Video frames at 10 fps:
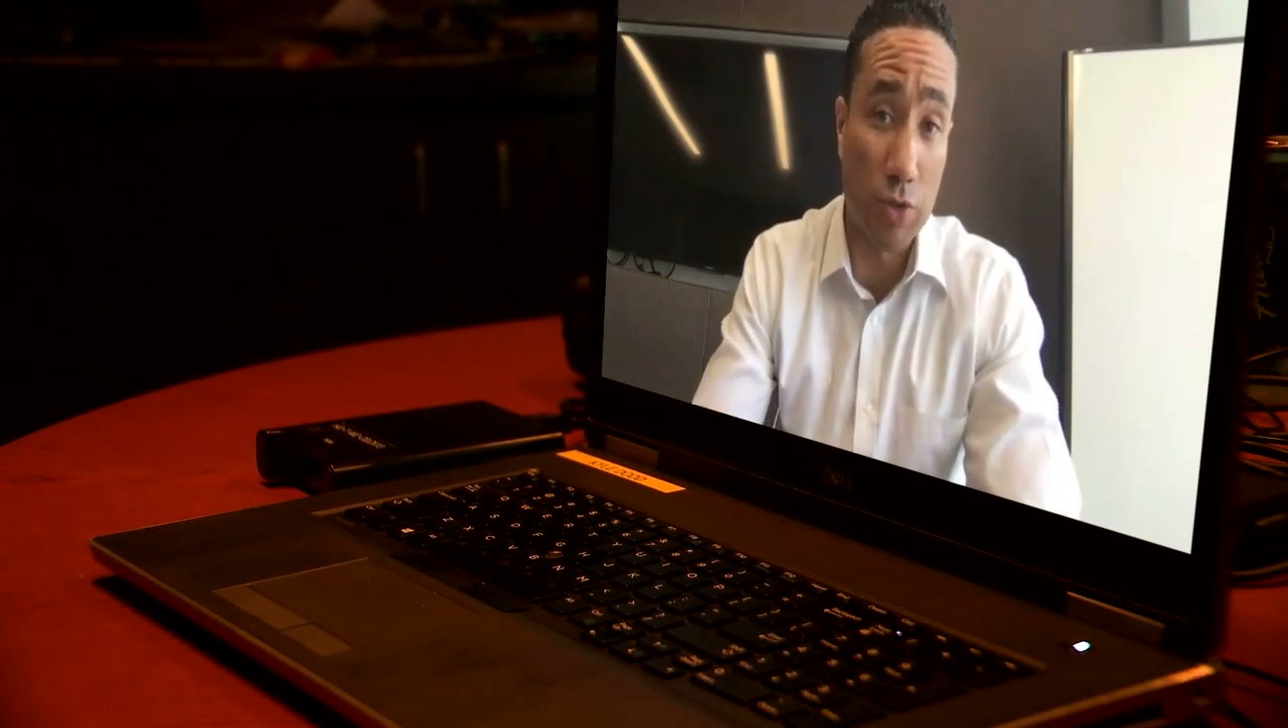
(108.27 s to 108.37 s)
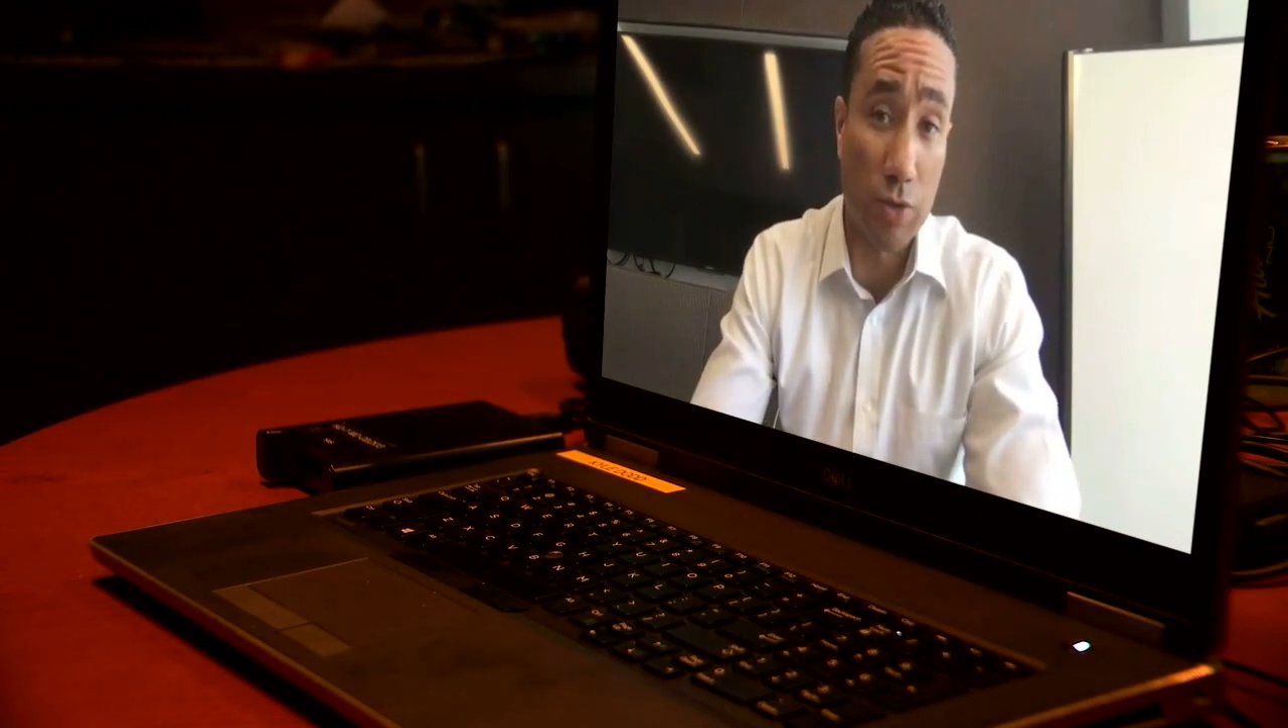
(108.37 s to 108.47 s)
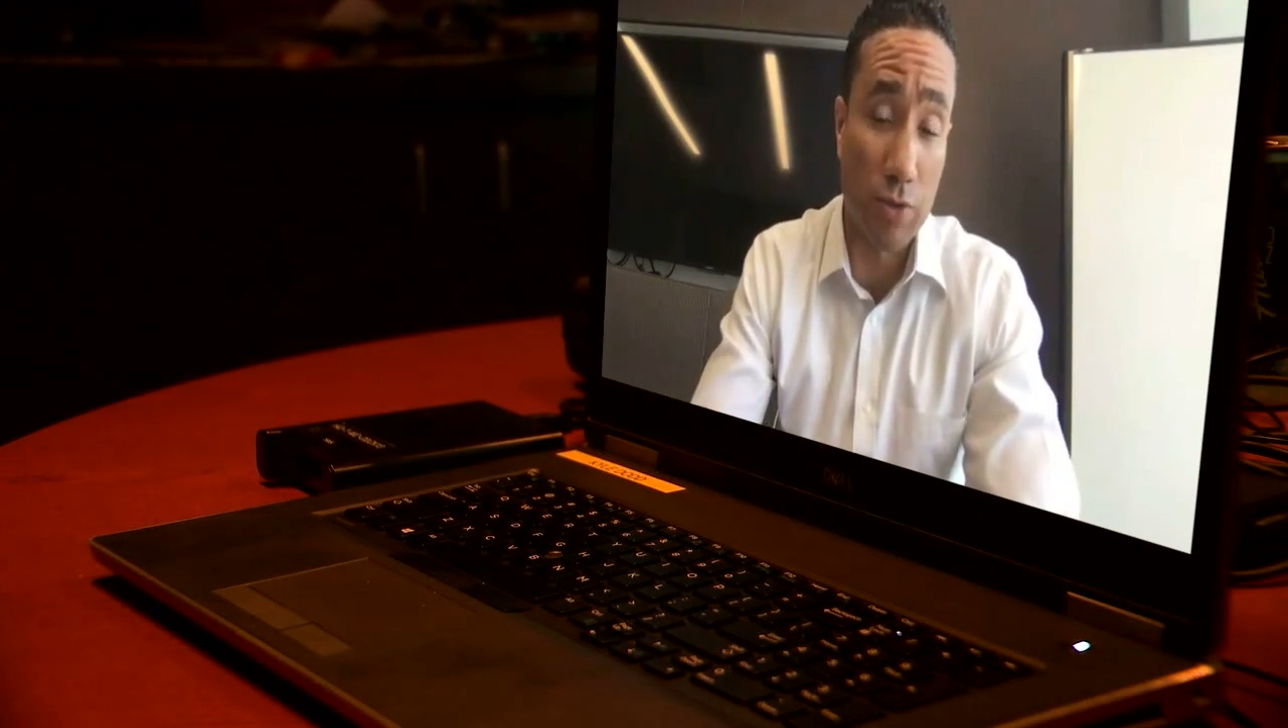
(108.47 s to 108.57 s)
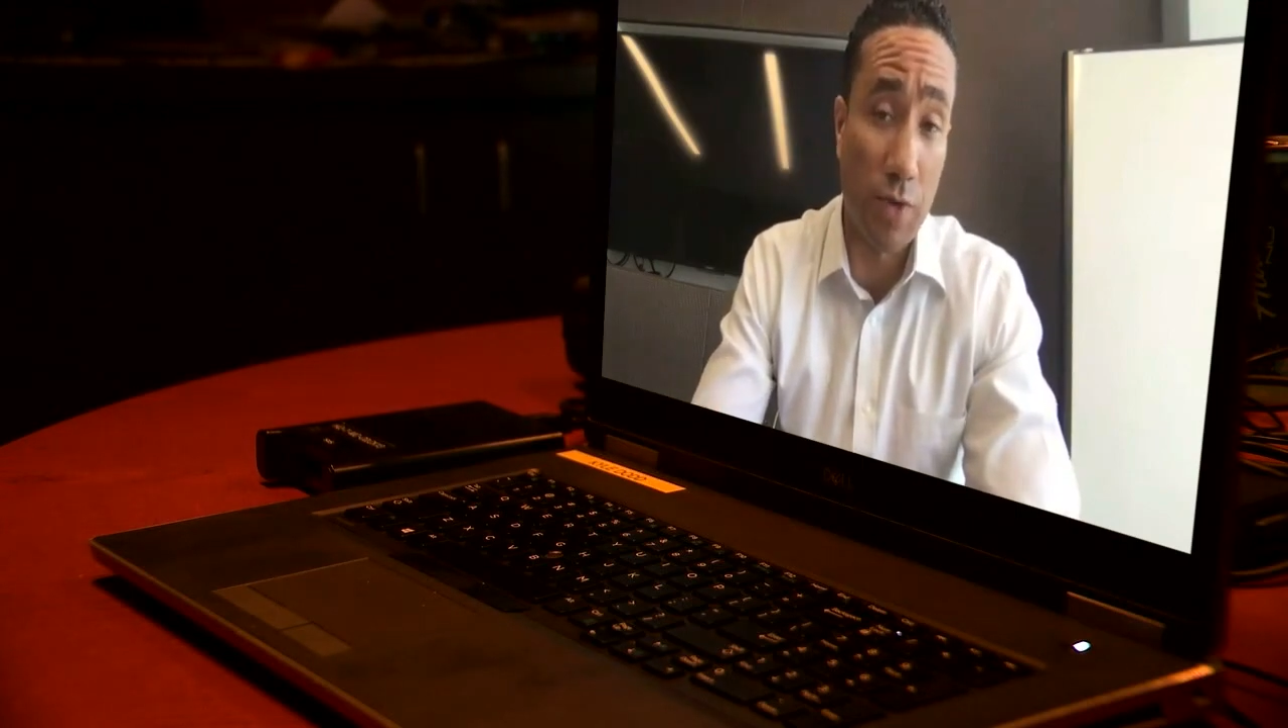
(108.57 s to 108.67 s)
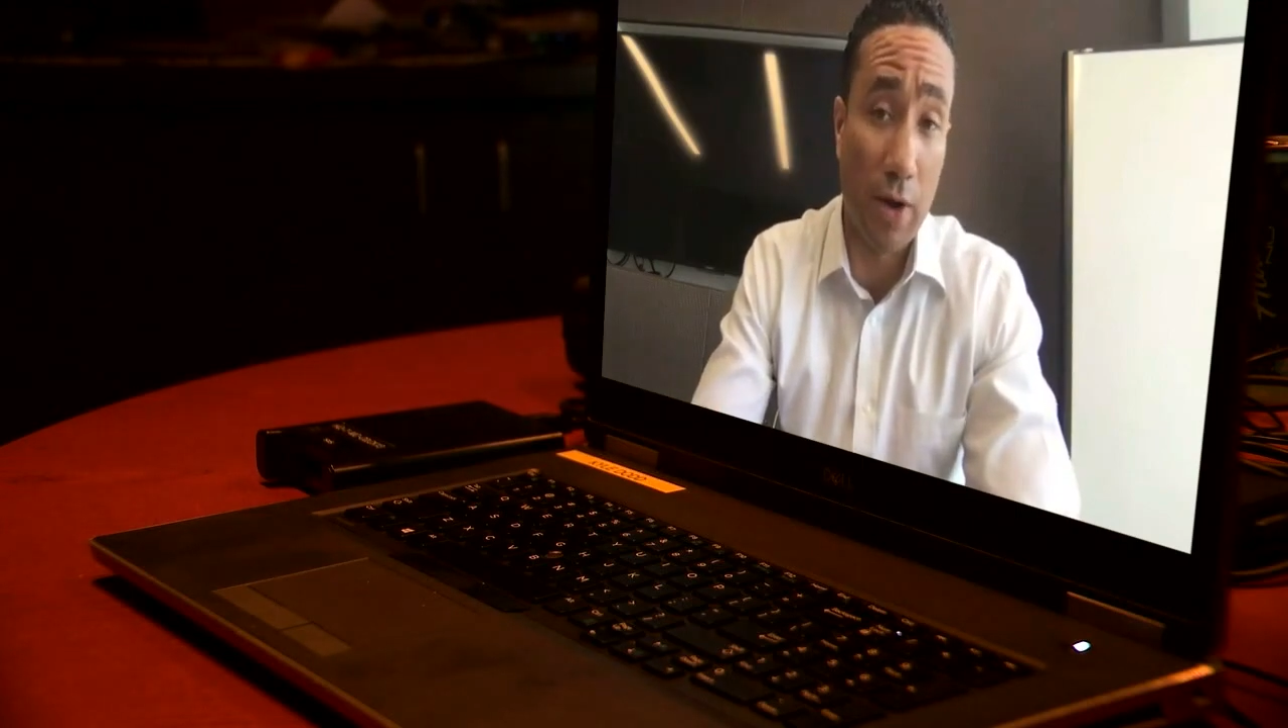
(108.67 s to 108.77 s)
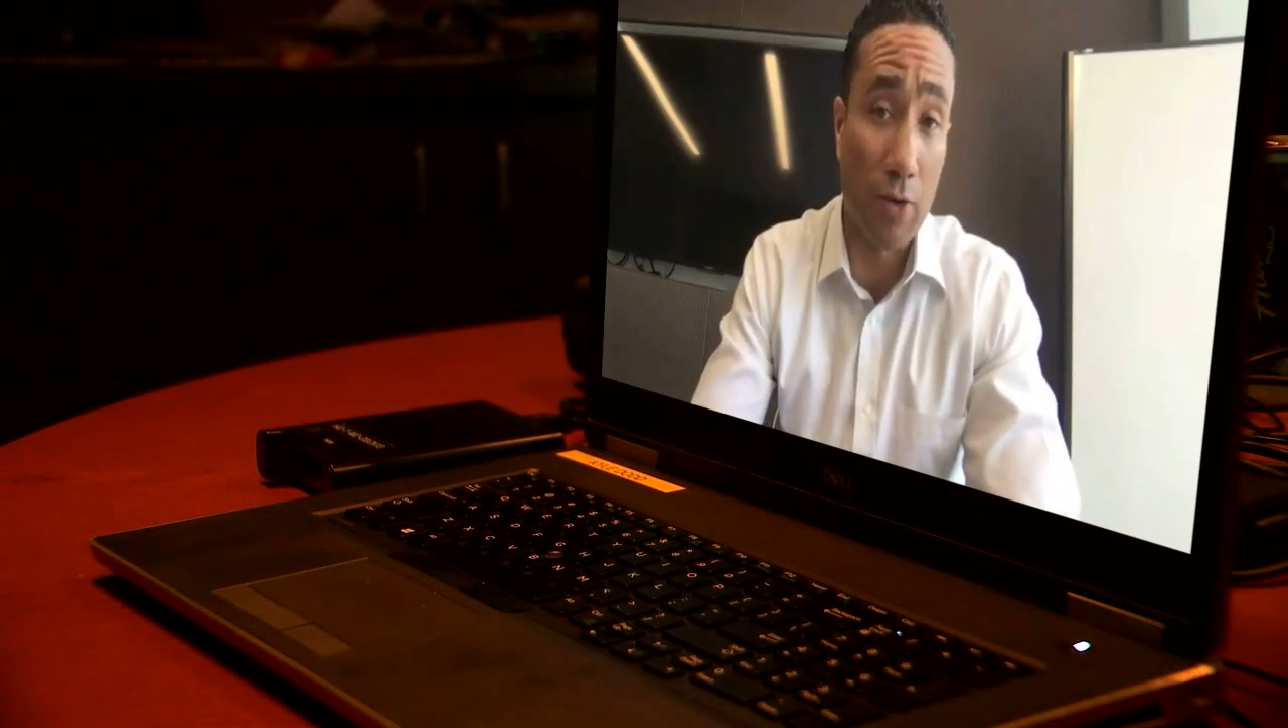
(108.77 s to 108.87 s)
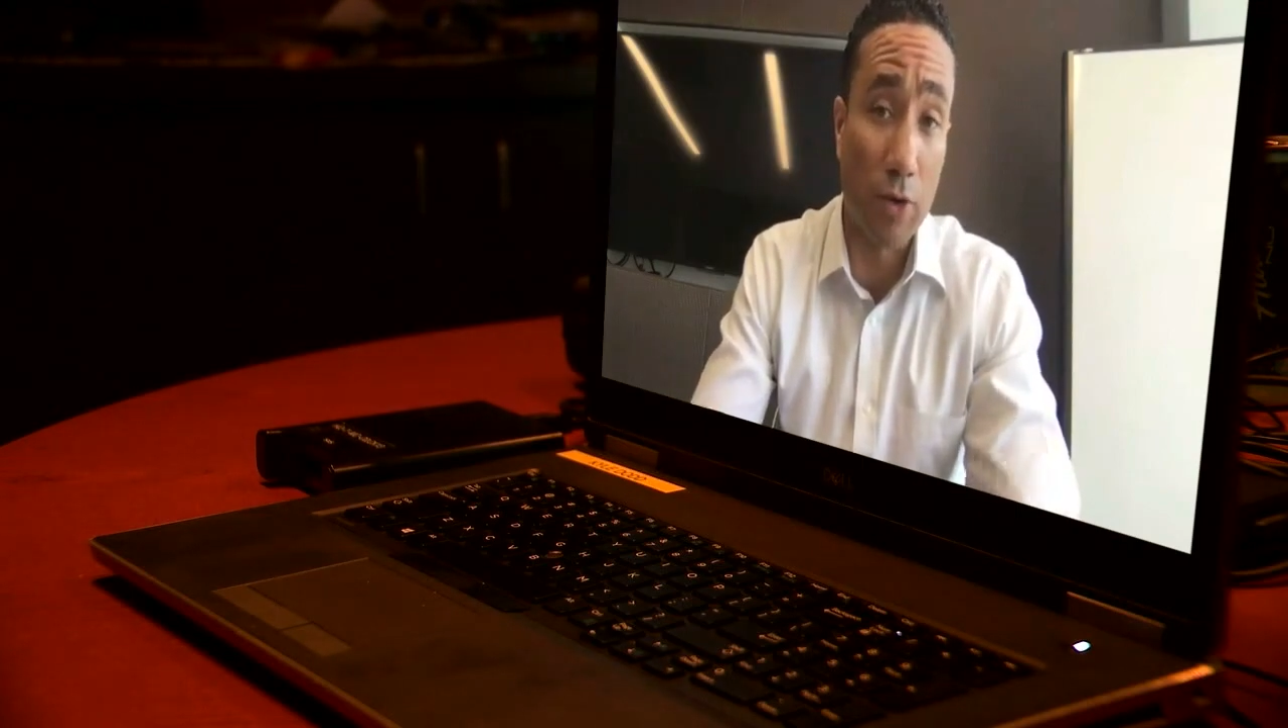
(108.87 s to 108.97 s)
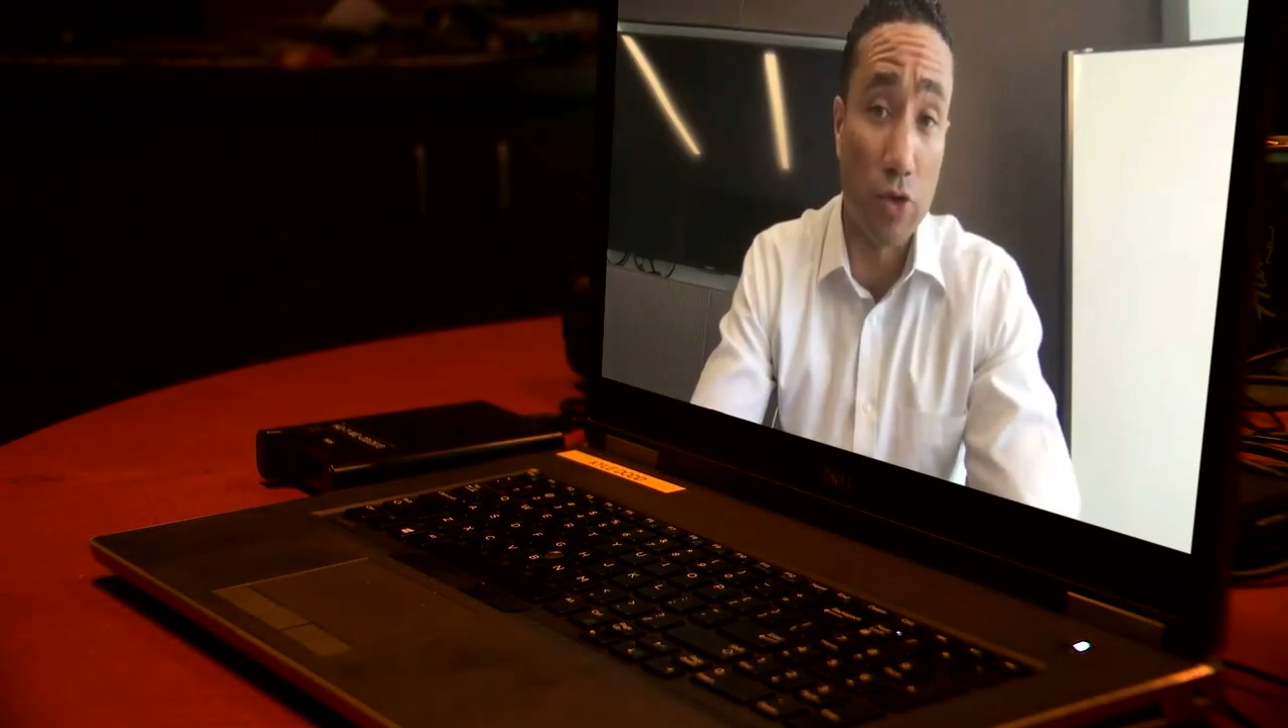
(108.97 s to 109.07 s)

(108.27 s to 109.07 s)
to final